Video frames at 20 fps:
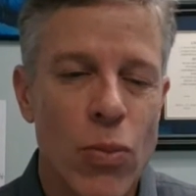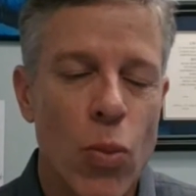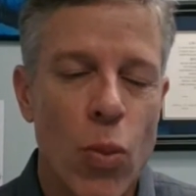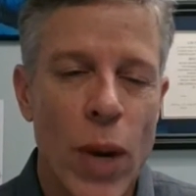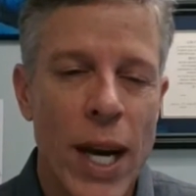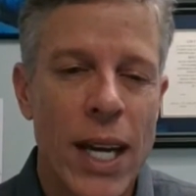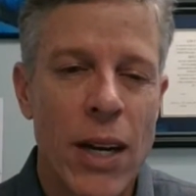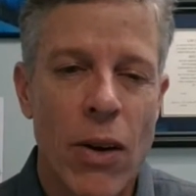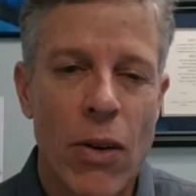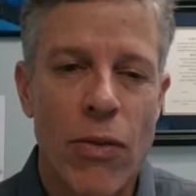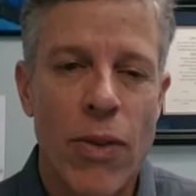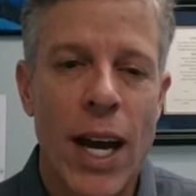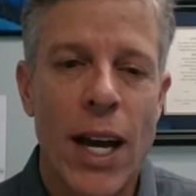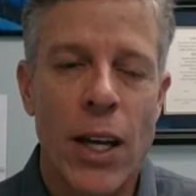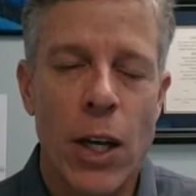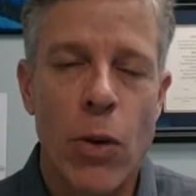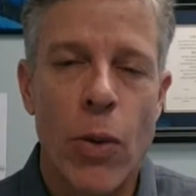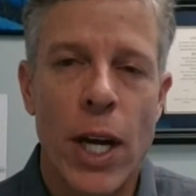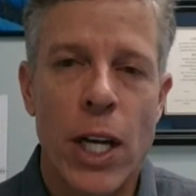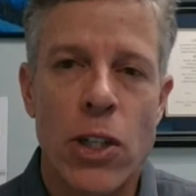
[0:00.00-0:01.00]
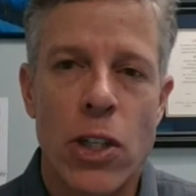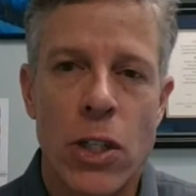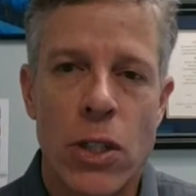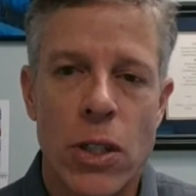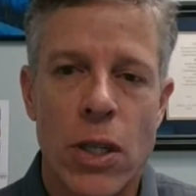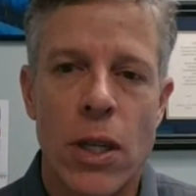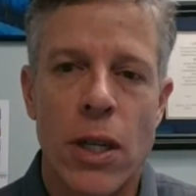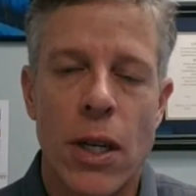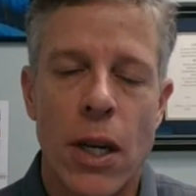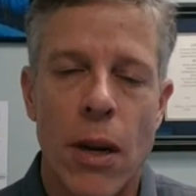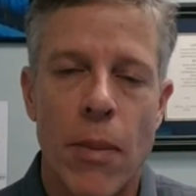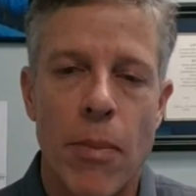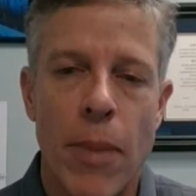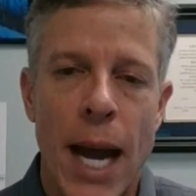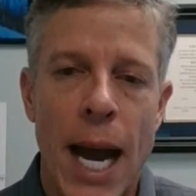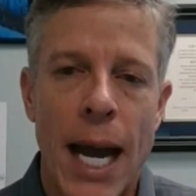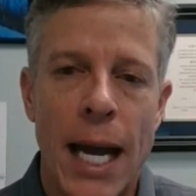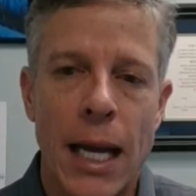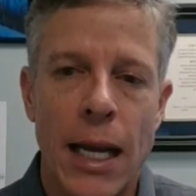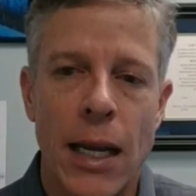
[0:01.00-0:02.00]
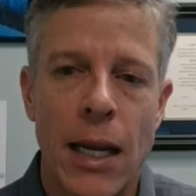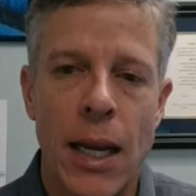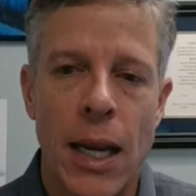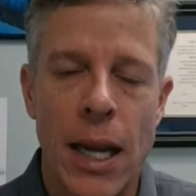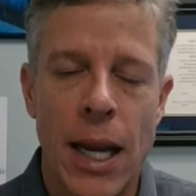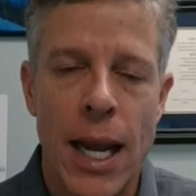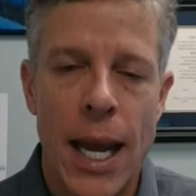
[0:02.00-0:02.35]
when are valuations going to come back?